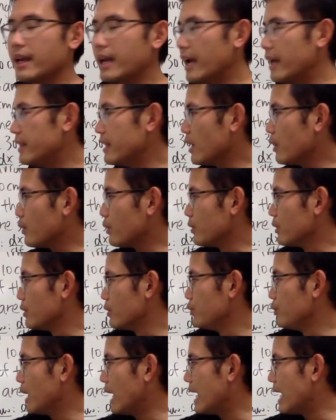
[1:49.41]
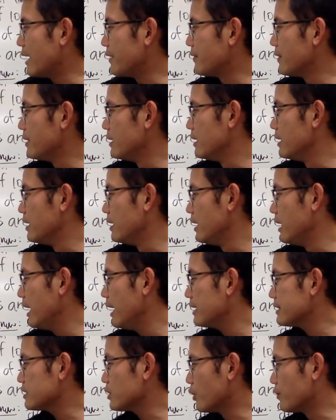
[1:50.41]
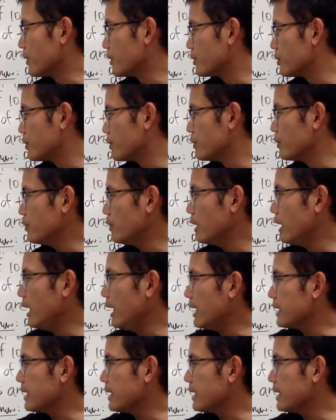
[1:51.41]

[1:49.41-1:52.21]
And now you have x over 2,